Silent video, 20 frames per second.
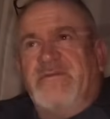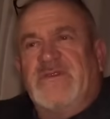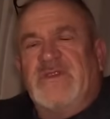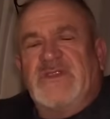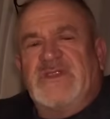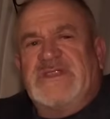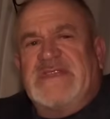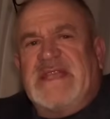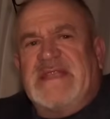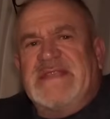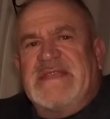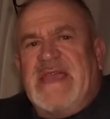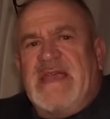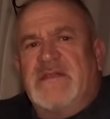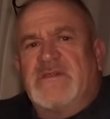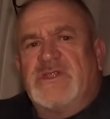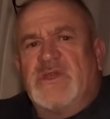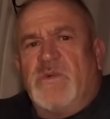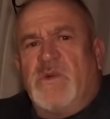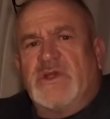just sat
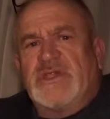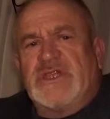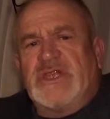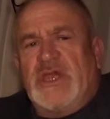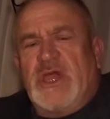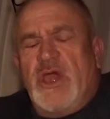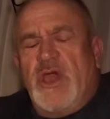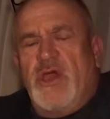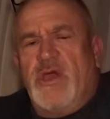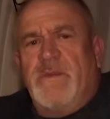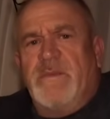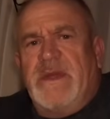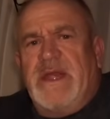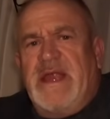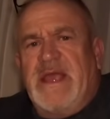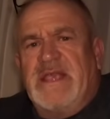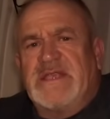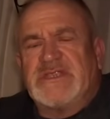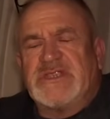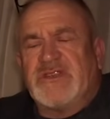down to watch Herman
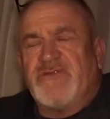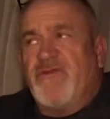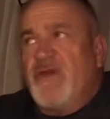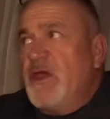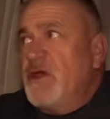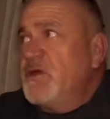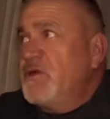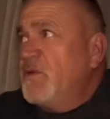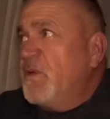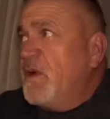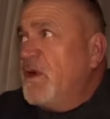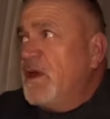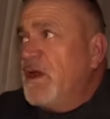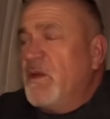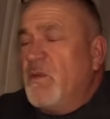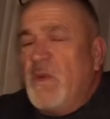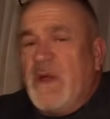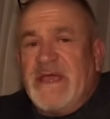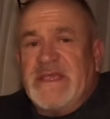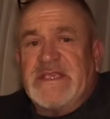Hits the Road while
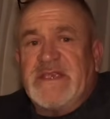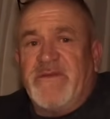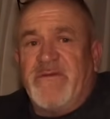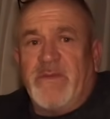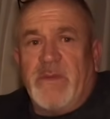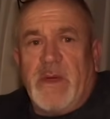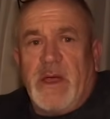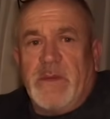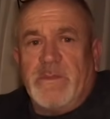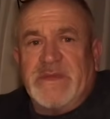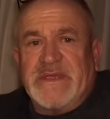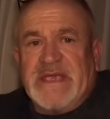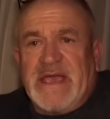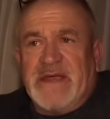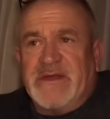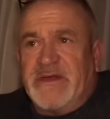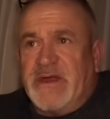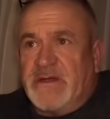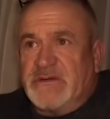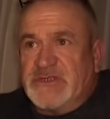I'm waiting for my
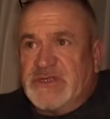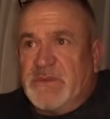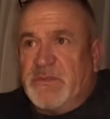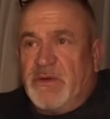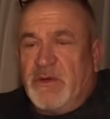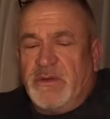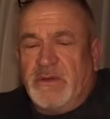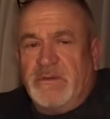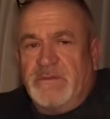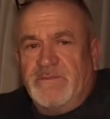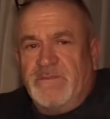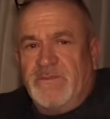potatoes to boil.